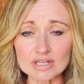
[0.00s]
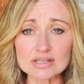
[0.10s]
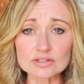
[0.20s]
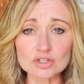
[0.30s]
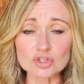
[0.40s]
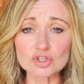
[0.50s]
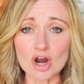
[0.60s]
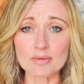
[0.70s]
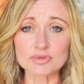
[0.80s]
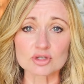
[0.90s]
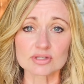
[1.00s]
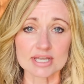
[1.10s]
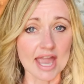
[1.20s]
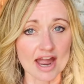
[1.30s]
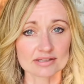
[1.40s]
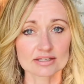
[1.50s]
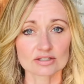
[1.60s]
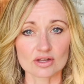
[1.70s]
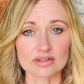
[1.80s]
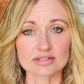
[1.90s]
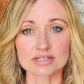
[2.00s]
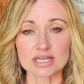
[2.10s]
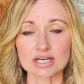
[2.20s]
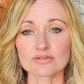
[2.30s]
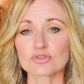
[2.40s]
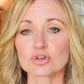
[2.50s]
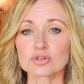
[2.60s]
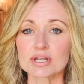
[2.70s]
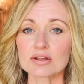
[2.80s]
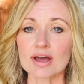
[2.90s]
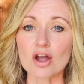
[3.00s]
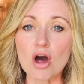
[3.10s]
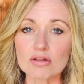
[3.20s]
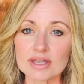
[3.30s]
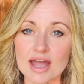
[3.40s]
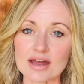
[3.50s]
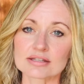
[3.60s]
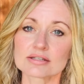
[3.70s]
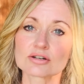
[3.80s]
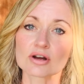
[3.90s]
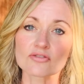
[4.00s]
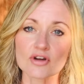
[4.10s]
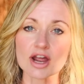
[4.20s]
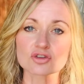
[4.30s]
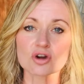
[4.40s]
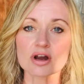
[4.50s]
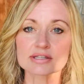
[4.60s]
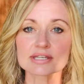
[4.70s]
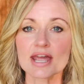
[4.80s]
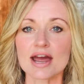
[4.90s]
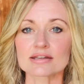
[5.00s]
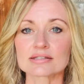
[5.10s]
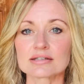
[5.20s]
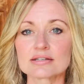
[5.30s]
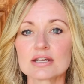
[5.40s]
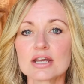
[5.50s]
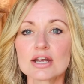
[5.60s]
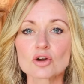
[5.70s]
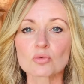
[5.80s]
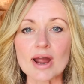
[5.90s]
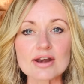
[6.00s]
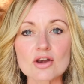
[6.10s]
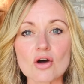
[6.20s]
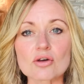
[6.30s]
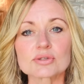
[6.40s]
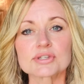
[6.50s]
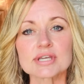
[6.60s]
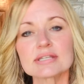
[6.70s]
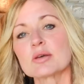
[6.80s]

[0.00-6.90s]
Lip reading: is to stop using acids on the skin. If you're using glycolic acid or alpha hydroxy acid, retinols, things